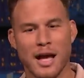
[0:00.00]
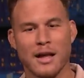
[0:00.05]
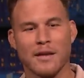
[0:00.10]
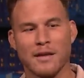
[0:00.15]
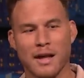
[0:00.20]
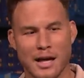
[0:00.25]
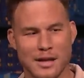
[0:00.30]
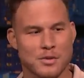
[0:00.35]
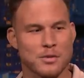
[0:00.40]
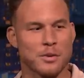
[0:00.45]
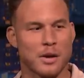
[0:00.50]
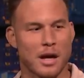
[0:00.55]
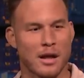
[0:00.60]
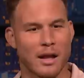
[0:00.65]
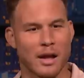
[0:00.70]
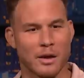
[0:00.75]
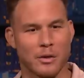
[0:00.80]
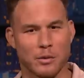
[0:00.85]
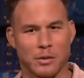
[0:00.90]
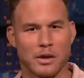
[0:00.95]
and that's when I
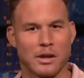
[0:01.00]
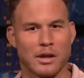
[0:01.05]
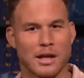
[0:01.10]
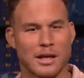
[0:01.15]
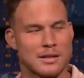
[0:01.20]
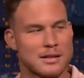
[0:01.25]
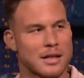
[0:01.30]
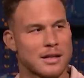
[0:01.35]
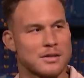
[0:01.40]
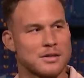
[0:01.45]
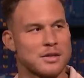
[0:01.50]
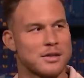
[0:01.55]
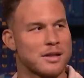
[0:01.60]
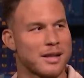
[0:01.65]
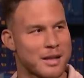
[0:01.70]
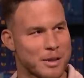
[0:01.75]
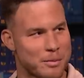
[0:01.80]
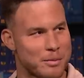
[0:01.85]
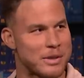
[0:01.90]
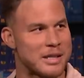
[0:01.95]
like realized I should
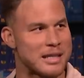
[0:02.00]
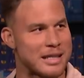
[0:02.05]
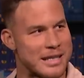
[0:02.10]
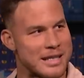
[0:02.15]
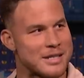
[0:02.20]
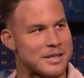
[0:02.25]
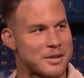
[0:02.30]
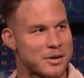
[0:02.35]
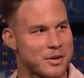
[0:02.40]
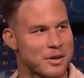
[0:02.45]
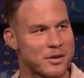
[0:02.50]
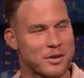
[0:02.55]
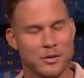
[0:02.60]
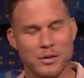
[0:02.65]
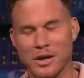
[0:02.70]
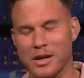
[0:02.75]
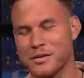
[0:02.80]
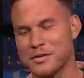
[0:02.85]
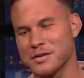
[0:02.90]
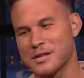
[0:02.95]
like be easier on the
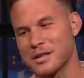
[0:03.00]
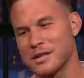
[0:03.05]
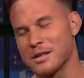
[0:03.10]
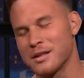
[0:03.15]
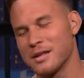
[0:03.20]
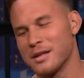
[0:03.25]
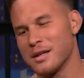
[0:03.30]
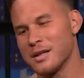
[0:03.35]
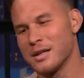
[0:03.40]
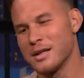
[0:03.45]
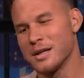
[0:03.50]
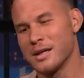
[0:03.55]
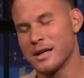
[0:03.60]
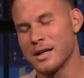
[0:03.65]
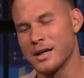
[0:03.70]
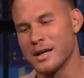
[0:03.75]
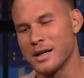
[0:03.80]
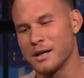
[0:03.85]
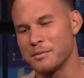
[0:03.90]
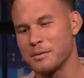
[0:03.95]
refs. And
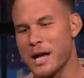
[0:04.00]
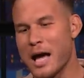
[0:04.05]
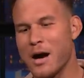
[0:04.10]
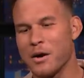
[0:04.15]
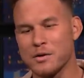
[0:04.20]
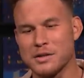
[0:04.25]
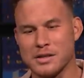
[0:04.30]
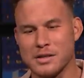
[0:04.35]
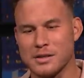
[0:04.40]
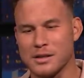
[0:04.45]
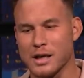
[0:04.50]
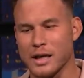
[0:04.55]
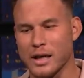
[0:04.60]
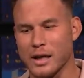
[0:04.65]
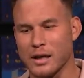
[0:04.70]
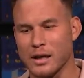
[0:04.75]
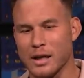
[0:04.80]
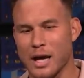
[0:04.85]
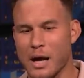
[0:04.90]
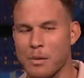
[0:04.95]
um, now it's just
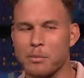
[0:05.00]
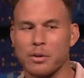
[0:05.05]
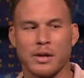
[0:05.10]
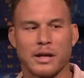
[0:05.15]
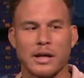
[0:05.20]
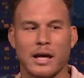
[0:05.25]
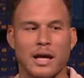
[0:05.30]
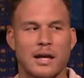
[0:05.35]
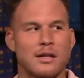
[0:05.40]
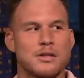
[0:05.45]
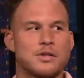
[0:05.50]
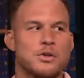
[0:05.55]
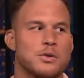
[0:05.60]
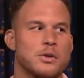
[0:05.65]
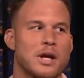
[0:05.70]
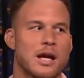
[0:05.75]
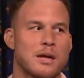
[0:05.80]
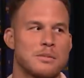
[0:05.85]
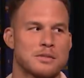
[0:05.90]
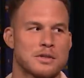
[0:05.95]
like I play kind of two
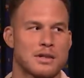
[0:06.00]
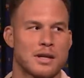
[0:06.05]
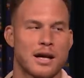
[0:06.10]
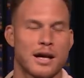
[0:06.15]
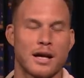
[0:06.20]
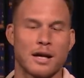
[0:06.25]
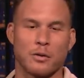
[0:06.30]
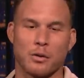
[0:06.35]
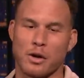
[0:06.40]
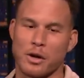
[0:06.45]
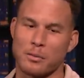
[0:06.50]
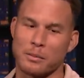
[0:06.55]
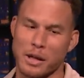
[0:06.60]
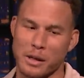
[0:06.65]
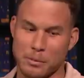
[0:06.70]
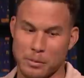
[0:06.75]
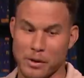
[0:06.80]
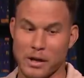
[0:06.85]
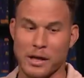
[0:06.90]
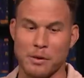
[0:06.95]
games a night where I'm
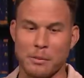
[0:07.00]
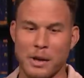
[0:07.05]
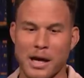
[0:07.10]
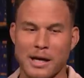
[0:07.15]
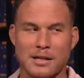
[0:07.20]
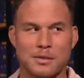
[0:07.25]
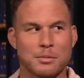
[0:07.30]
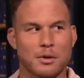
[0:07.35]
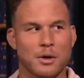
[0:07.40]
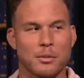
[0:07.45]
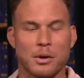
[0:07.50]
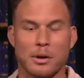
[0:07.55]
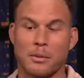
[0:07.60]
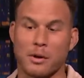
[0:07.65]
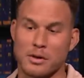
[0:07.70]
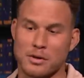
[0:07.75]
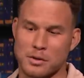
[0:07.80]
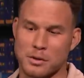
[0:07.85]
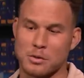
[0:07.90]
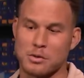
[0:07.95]
like playing basketball, but I'm
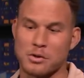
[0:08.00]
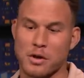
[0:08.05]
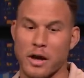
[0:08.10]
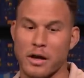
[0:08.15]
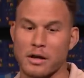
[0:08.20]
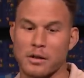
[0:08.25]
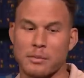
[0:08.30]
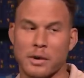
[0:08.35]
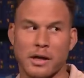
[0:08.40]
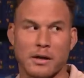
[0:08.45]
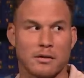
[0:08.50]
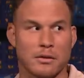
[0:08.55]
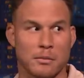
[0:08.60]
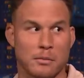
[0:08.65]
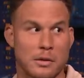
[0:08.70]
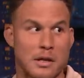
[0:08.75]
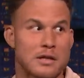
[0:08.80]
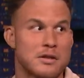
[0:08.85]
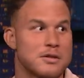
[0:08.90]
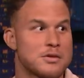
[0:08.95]
also trying to make the
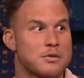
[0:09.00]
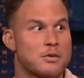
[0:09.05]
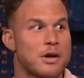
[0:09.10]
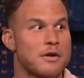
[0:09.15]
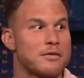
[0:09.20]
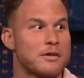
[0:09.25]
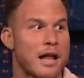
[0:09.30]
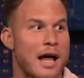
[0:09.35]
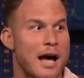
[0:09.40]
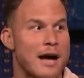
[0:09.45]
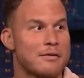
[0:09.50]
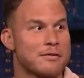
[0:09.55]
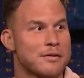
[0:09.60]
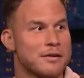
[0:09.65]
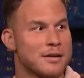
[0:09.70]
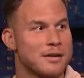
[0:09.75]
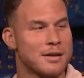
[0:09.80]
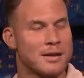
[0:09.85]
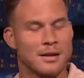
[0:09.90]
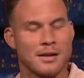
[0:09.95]
meanest ref laugh.
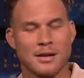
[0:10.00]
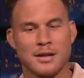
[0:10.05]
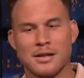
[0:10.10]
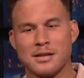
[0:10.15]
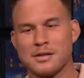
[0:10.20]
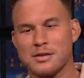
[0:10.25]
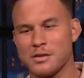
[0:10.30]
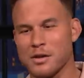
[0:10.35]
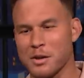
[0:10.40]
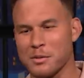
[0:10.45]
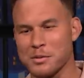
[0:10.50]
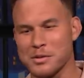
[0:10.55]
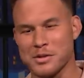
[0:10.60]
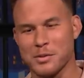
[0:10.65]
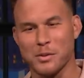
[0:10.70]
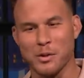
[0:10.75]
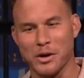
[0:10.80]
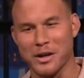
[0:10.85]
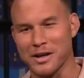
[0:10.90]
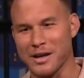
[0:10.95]
Uh-huh. So I'm just
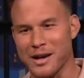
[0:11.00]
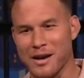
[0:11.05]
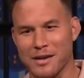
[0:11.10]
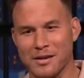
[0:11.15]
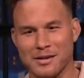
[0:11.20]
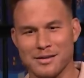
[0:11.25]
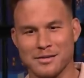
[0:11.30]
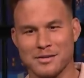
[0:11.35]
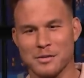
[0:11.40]
working out